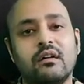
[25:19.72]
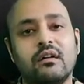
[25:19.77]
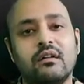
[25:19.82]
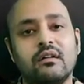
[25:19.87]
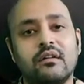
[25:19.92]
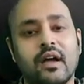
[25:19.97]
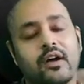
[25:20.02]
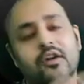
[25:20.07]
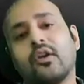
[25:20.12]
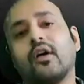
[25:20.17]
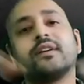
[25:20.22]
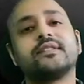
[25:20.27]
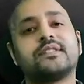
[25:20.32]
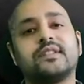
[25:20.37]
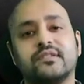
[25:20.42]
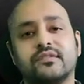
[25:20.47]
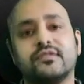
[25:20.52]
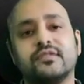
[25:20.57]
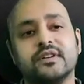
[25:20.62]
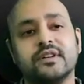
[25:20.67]
across
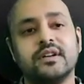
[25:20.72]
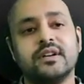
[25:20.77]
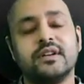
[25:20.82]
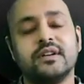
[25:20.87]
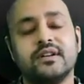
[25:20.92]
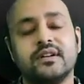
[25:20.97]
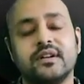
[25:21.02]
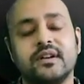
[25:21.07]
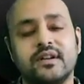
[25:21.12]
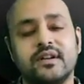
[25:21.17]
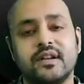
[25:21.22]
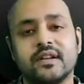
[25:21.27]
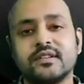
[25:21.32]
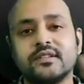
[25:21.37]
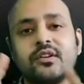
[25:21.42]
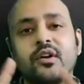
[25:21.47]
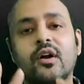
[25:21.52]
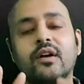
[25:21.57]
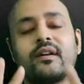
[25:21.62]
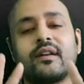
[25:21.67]
the world does
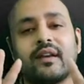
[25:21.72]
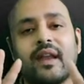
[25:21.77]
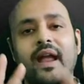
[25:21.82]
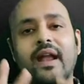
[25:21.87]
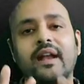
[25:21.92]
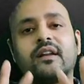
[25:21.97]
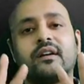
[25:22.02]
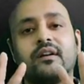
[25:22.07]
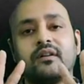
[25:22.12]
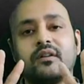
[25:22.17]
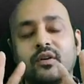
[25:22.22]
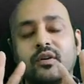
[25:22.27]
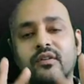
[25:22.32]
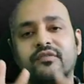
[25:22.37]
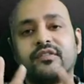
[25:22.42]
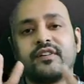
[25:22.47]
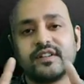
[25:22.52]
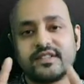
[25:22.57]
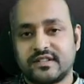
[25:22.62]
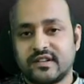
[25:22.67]
not write a good
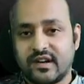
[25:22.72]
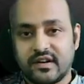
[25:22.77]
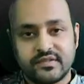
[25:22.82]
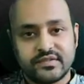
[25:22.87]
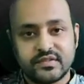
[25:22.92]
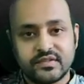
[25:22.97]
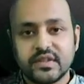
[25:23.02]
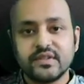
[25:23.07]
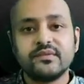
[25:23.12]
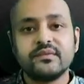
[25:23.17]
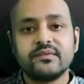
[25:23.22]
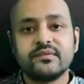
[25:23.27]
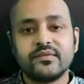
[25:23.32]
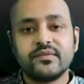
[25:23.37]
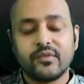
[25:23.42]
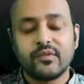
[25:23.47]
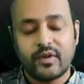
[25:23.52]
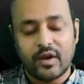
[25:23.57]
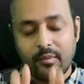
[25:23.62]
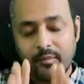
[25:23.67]
first draft.
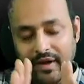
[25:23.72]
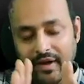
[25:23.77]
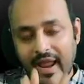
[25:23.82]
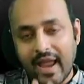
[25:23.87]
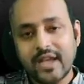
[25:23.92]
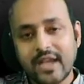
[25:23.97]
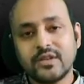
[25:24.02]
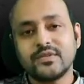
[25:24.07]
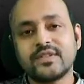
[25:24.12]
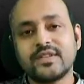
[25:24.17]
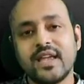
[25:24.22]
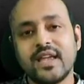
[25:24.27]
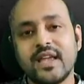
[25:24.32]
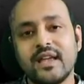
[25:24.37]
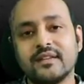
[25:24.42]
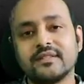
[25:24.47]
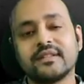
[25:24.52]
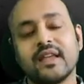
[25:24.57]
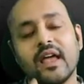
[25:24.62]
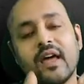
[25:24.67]
What I'm trying to say
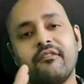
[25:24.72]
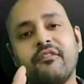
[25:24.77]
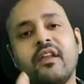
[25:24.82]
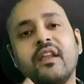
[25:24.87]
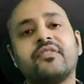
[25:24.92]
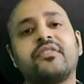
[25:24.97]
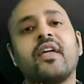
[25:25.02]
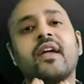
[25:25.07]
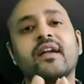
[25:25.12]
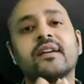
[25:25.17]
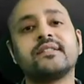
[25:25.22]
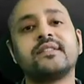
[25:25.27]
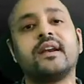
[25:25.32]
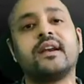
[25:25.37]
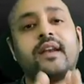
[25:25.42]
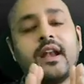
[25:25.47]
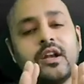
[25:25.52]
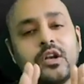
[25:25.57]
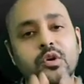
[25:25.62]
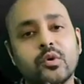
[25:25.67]
is, everything is
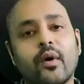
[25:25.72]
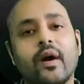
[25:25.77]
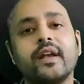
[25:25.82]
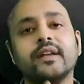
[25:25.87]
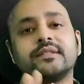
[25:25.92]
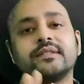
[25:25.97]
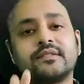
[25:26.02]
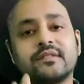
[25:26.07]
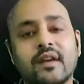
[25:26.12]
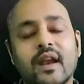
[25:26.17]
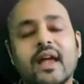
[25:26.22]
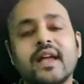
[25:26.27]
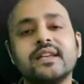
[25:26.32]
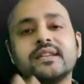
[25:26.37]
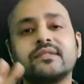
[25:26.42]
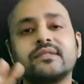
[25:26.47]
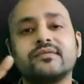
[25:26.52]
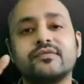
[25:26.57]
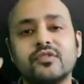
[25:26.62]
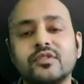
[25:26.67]
written twice,
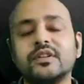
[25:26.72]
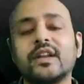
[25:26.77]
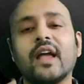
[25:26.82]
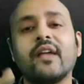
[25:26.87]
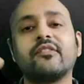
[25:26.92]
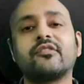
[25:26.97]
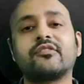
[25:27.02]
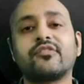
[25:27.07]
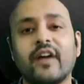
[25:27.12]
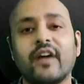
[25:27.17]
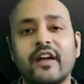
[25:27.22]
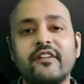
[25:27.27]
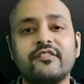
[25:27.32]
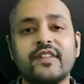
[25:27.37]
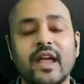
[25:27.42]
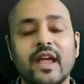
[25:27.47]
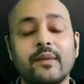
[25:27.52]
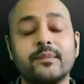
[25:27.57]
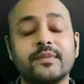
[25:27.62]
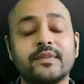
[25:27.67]
thrice, 4 times, 5
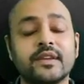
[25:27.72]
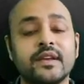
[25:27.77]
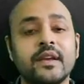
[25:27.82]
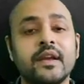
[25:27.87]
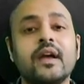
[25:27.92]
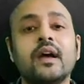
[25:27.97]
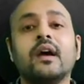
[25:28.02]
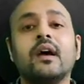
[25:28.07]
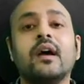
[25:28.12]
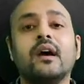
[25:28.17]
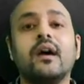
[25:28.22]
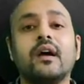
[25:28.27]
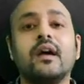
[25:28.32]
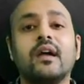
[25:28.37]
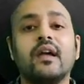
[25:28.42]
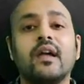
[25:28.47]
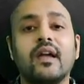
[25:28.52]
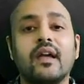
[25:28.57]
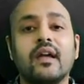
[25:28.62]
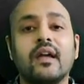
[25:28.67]
times,
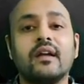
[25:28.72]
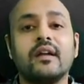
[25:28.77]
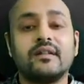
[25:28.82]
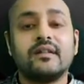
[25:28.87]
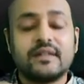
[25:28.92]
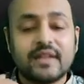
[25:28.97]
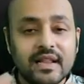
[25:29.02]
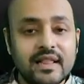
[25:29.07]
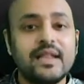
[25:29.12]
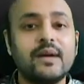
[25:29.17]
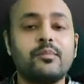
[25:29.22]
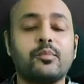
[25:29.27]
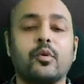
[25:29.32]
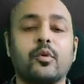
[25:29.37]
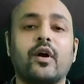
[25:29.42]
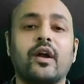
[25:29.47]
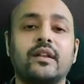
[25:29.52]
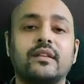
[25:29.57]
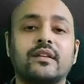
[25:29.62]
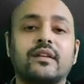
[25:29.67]
till the
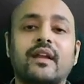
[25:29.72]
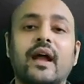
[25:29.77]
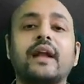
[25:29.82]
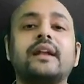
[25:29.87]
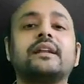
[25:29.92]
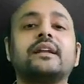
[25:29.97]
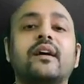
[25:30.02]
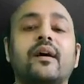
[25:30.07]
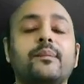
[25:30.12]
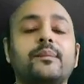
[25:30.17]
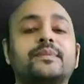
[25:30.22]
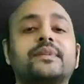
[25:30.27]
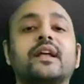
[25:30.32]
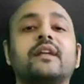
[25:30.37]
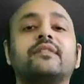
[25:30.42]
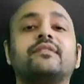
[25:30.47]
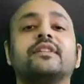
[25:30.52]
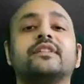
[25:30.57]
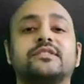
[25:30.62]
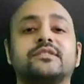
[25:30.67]
point the writer
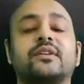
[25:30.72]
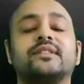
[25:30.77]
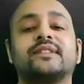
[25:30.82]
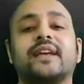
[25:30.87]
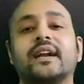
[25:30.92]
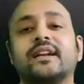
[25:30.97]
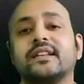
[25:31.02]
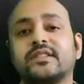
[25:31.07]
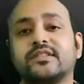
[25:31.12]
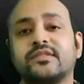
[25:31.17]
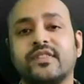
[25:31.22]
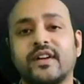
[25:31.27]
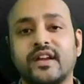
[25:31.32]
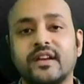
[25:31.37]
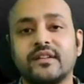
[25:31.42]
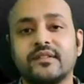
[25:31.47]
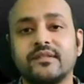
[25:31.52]
himself is not satisfied.